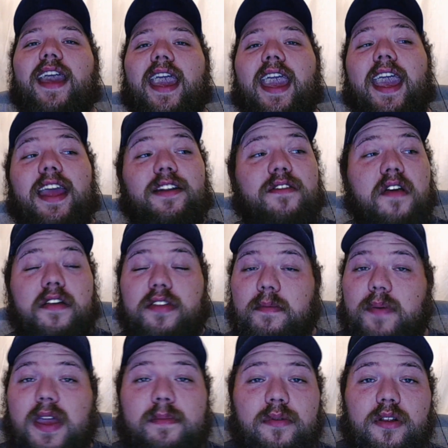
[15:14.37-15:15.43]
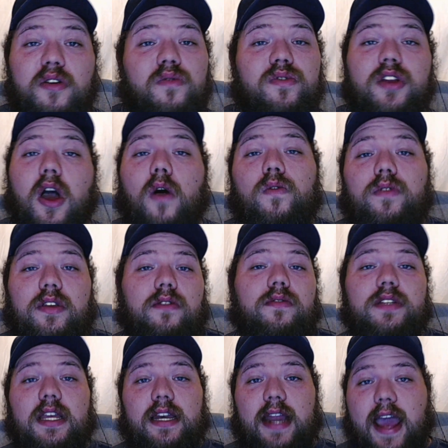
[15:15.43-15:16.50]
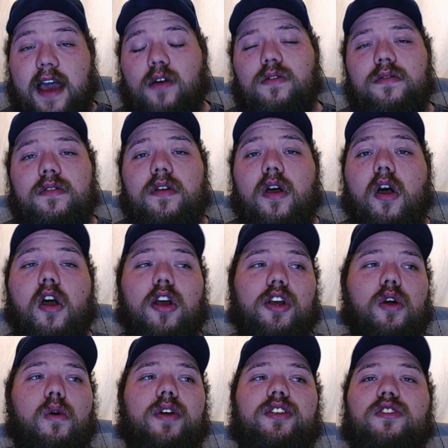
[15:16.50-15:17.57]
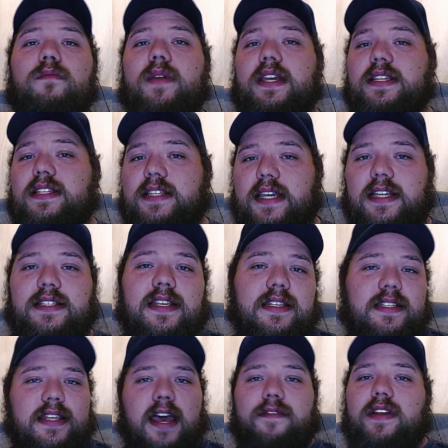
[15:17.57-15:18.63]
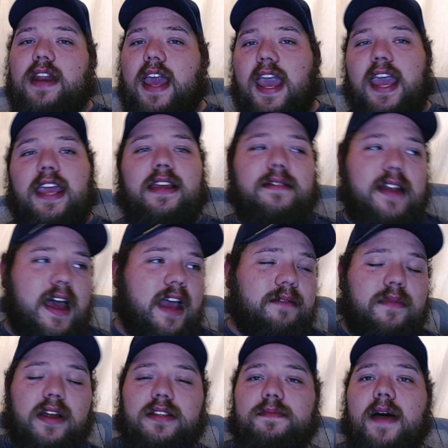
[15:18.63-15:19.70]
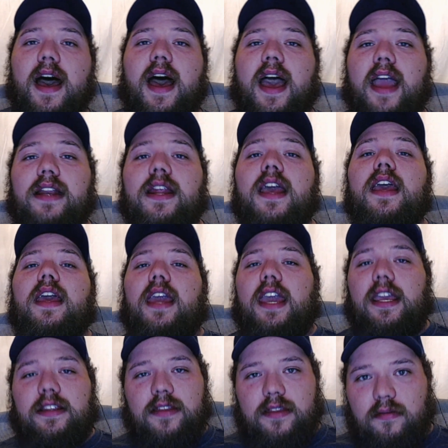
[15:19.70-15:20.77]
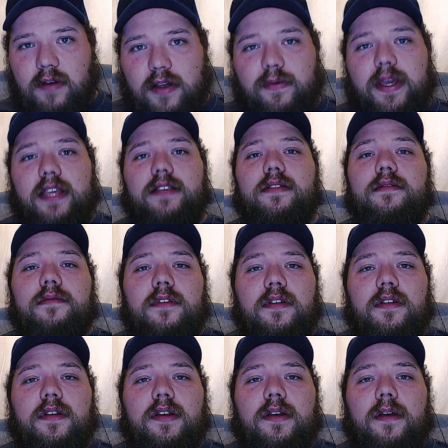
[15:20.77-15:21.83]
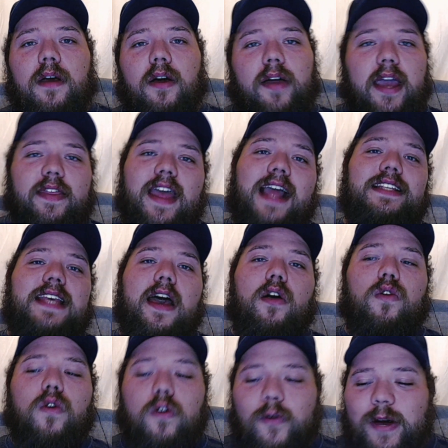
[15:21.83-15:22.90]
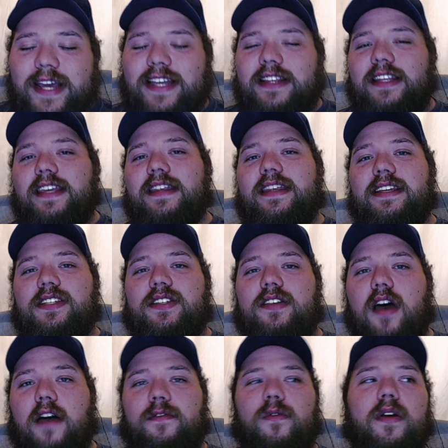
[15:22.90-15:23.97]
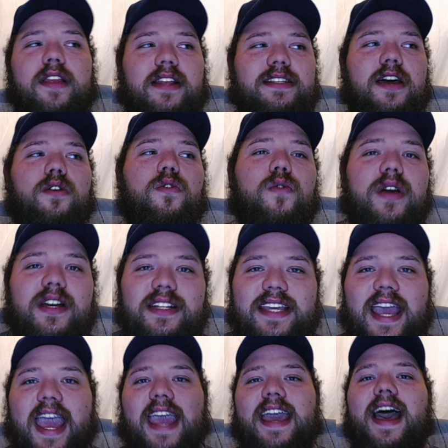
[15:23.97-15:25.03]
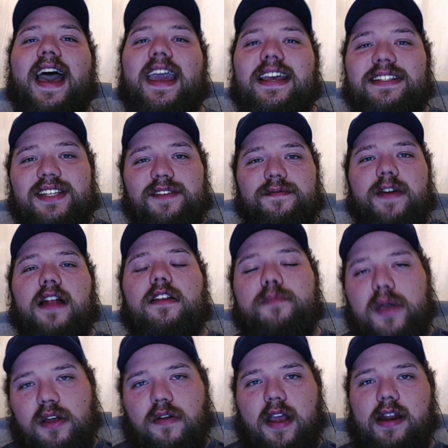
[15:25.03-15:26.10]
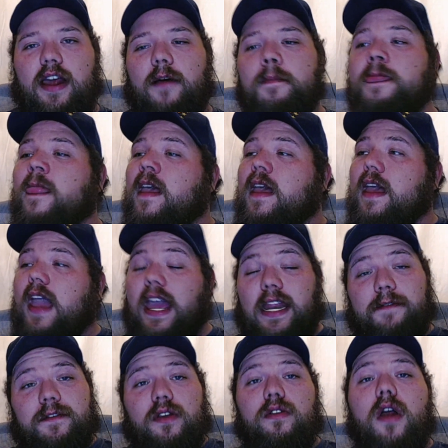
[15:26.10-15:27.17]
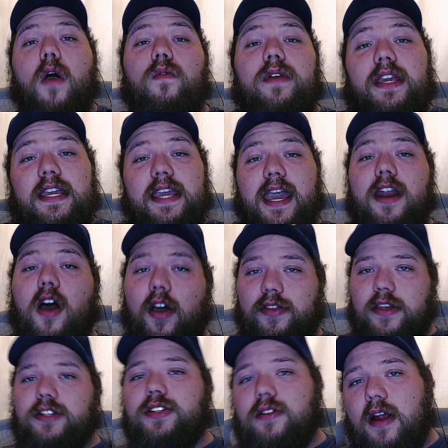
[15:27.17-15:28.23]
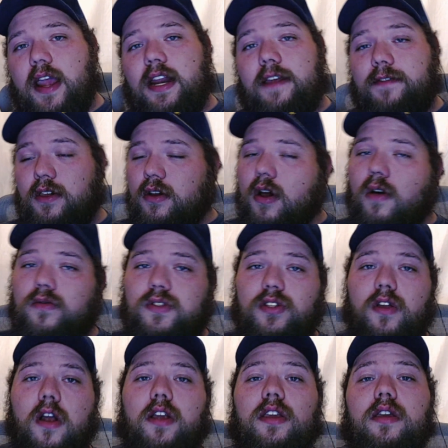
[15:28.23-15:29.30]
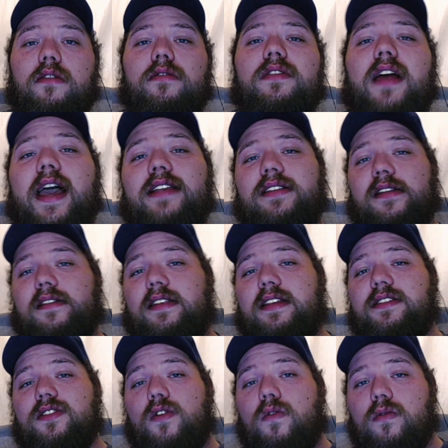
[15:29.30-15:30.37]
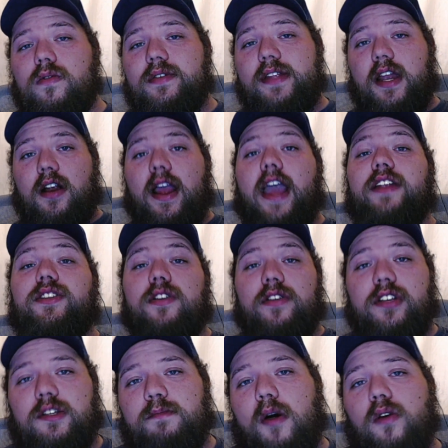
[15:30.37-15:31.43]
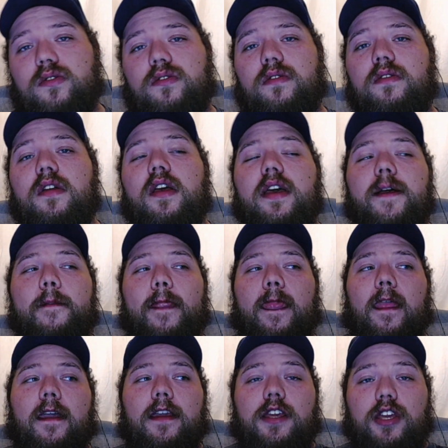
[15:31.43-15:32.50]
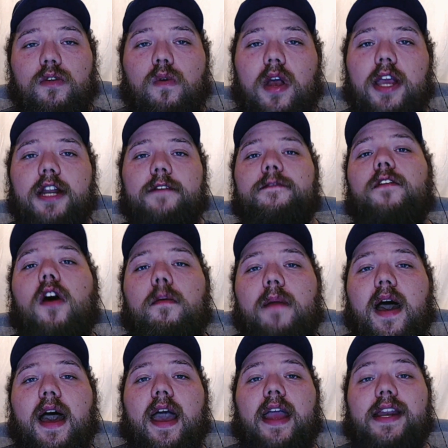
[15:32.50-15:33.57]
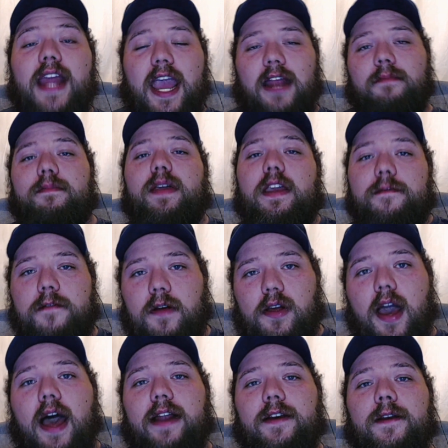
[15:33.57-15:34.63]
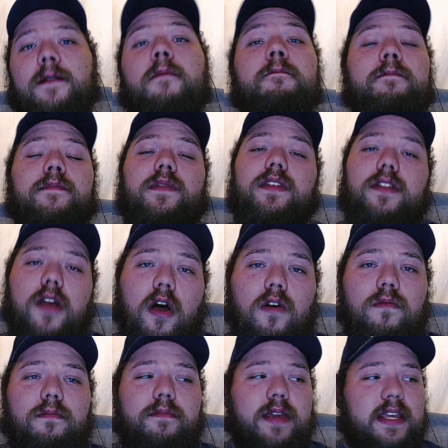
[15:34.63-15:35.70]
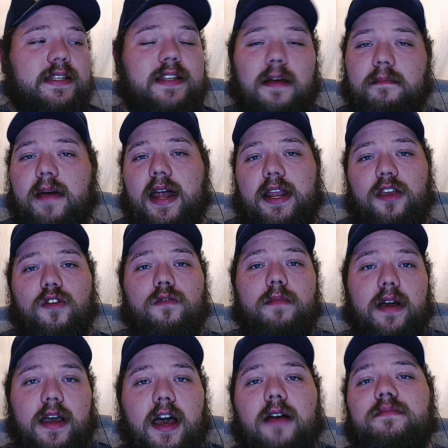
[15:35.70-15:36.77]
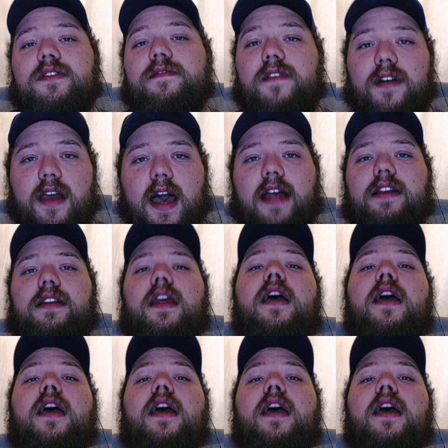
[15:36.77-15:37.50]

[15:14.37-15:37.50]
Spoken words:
and the people who don't use it now are going to be 6, 7, 8, 9 months behind in 3 weeks. Okay, that's how quickly this software, that's how quickly AI is developing right now. And if you don't get on this train, if you don't start utilizing these tools that are at your disposal, you are going to fall behind and be forgotten. Don't be somebody who becomes forgotten.